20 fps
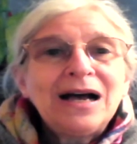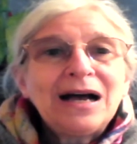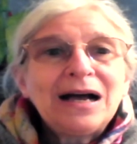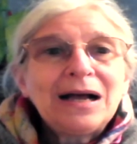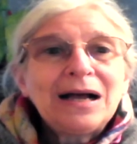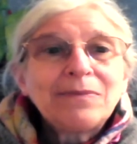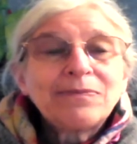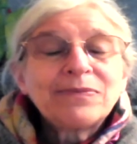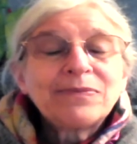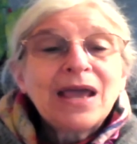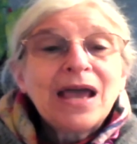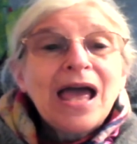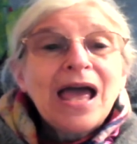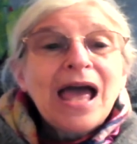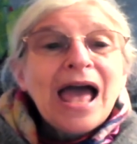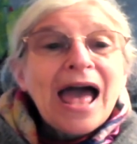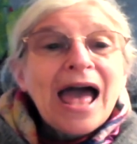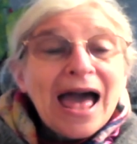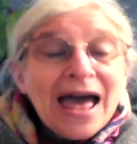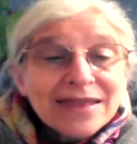Um,
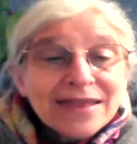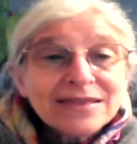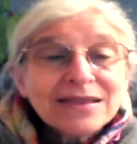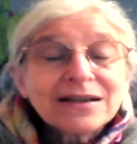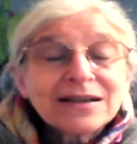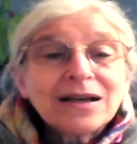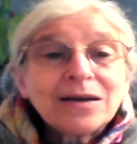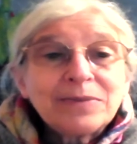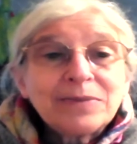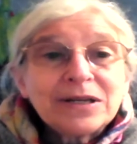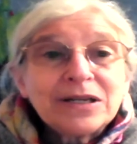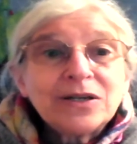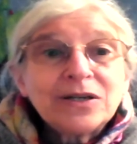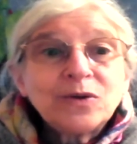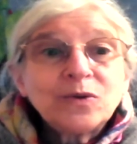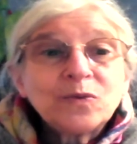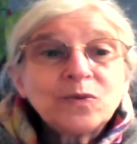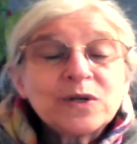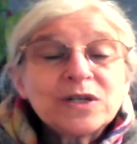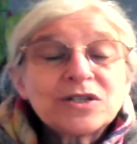and the
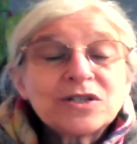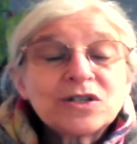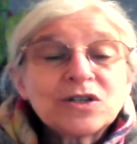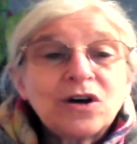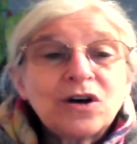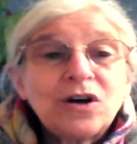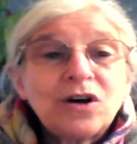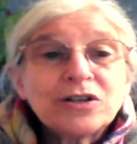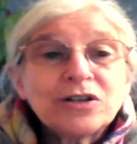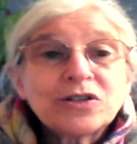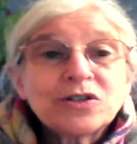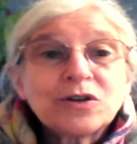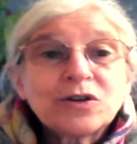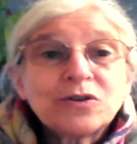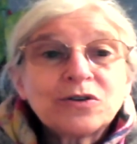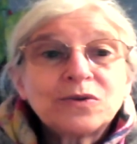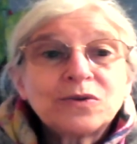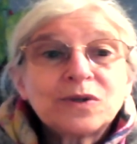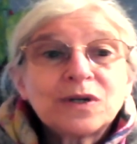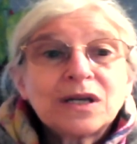company was
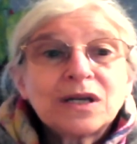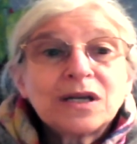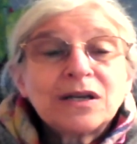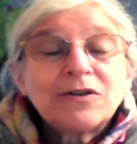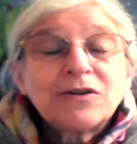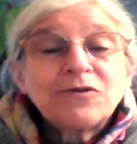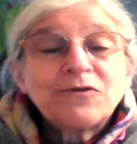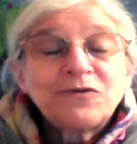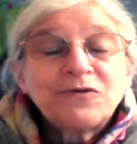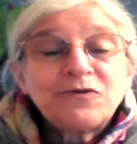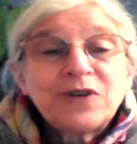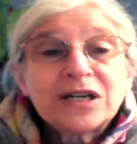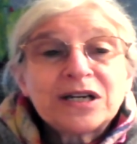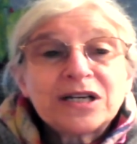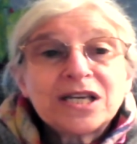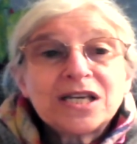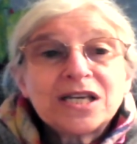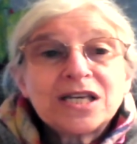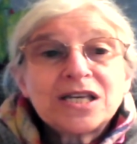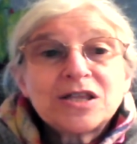also
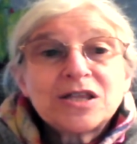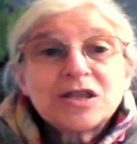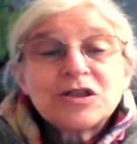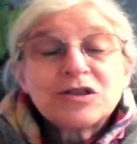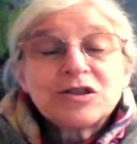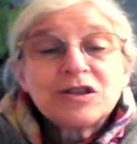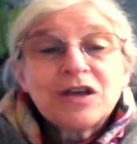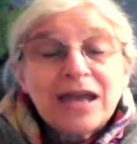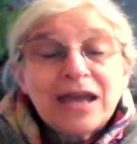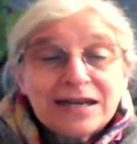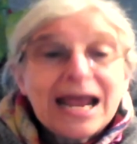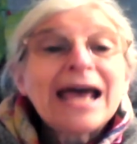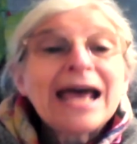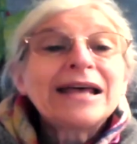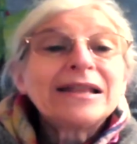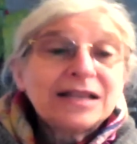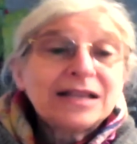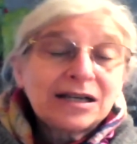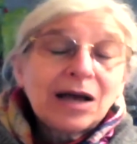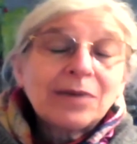very, and,
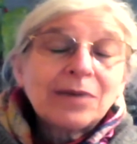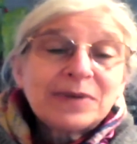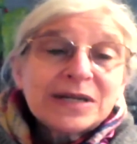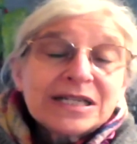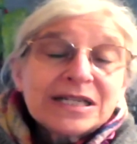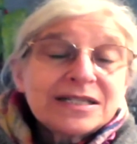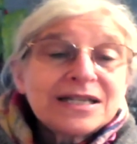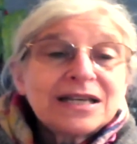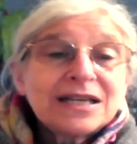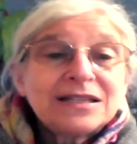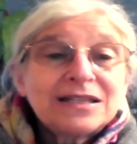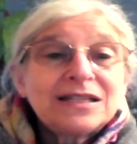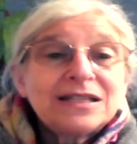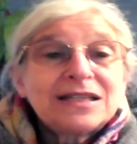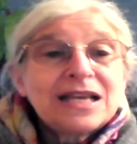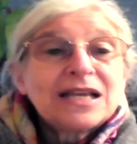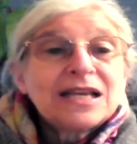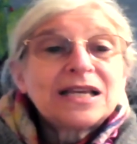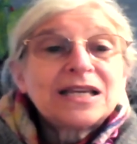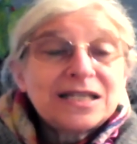and the company said that
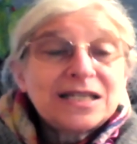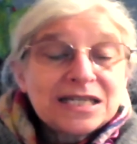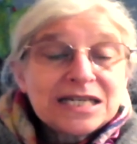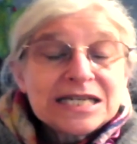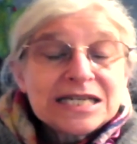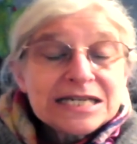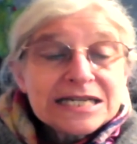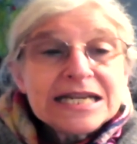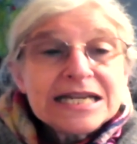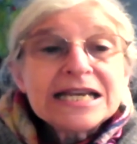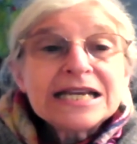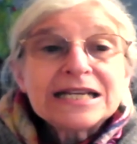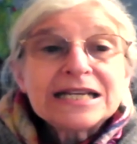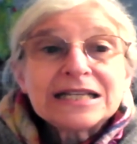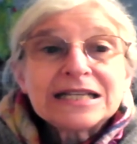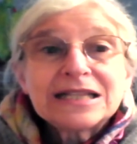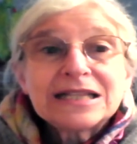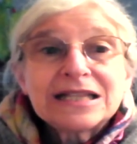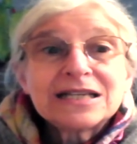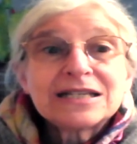they
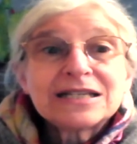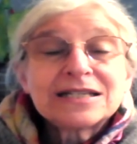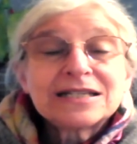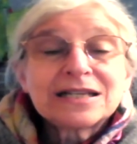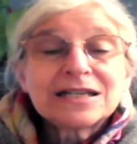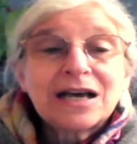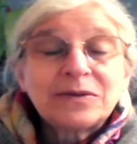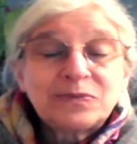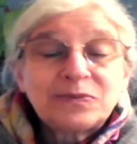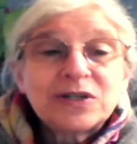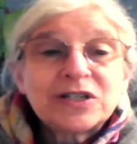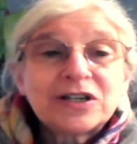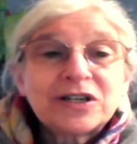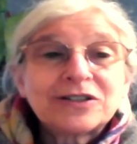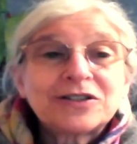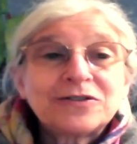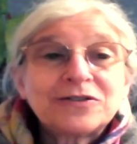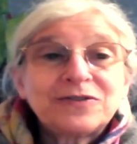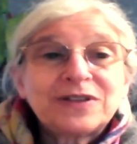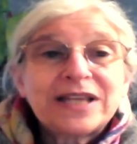needed this
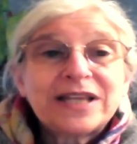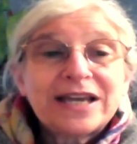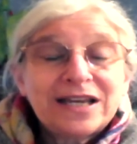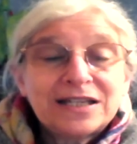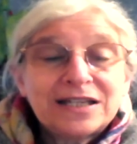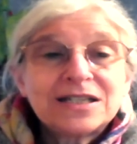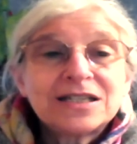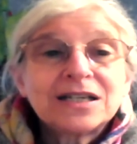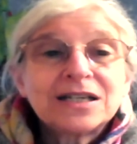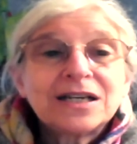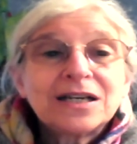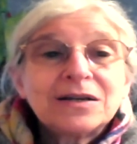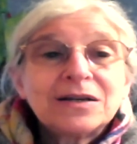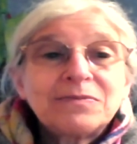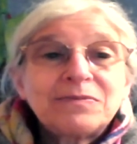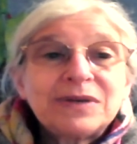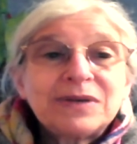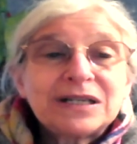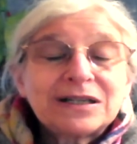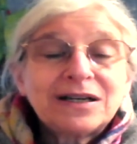unproductive land
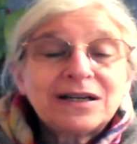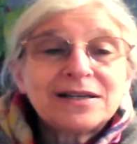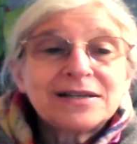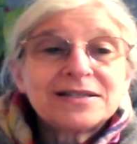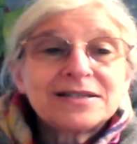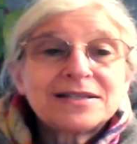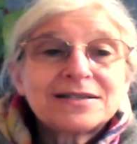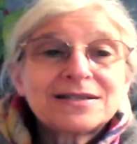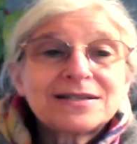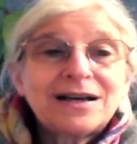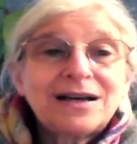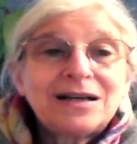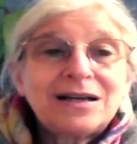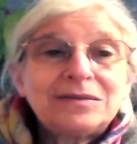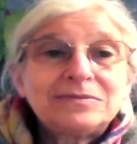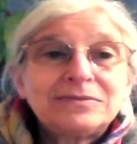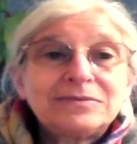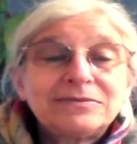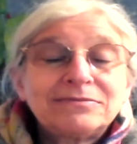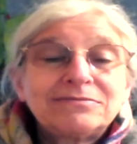because
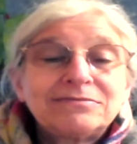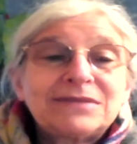um,